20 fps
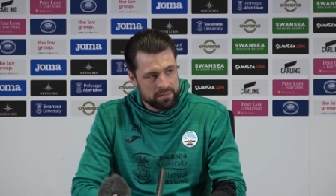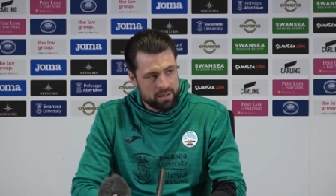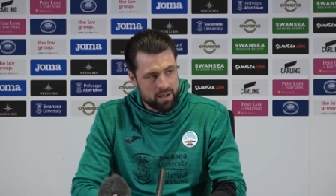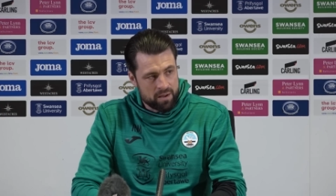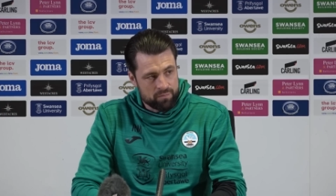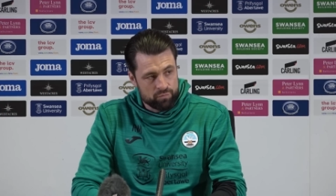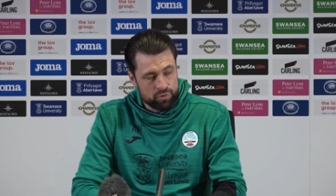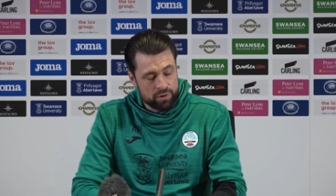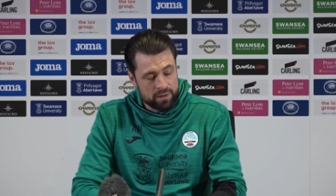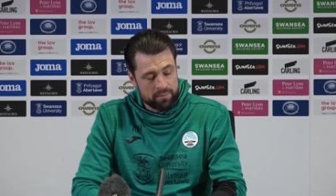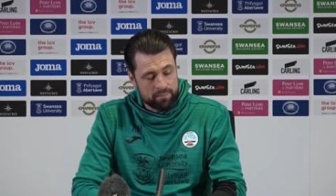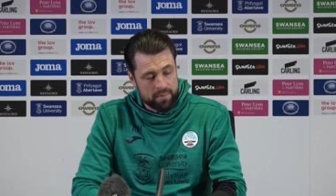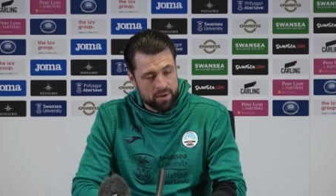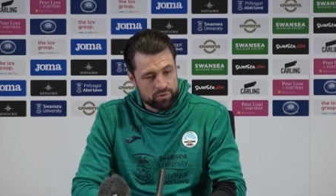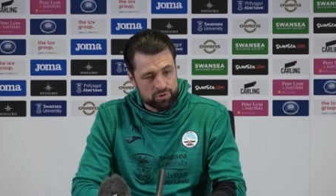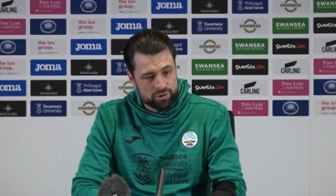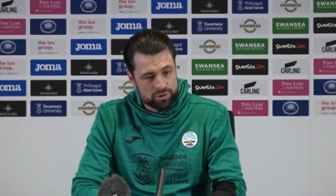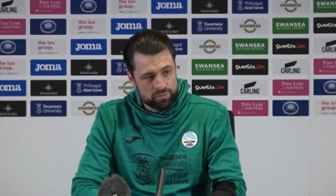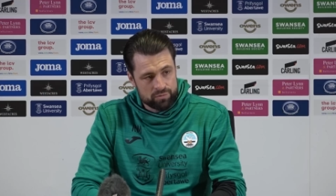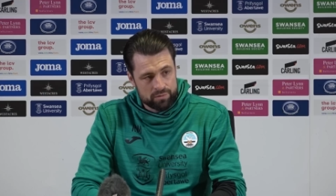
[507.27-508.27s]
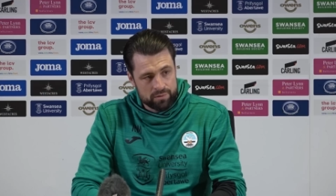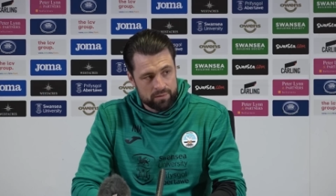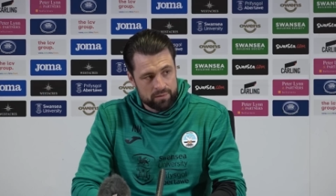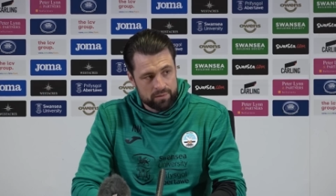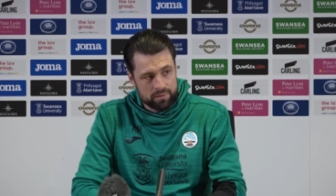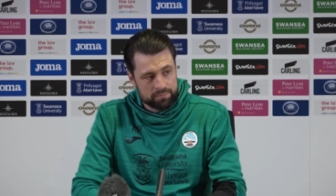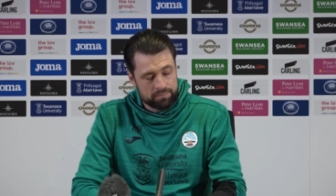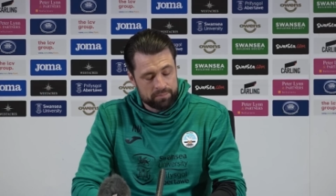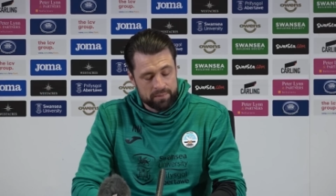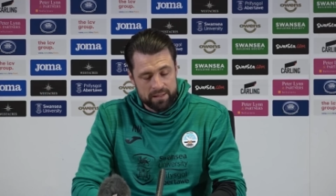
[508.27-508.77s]
I'm really emotional with
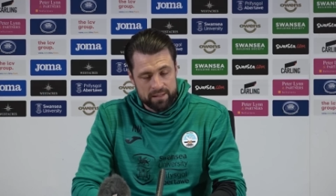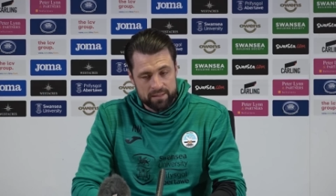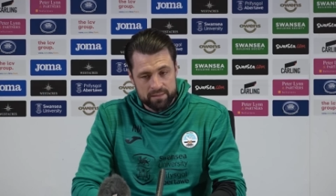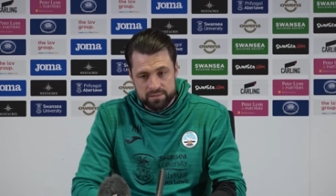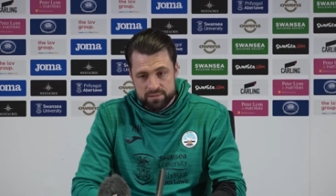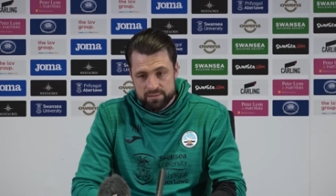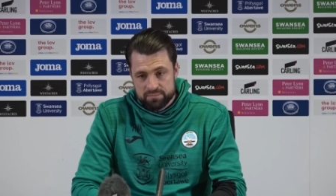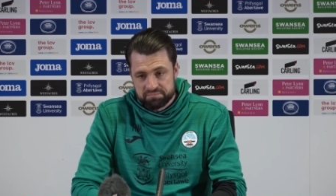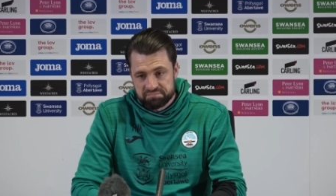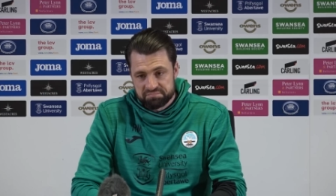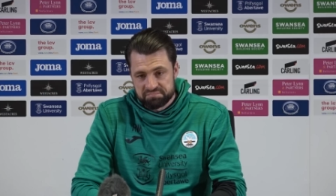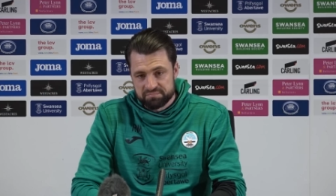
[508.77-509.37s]
the players.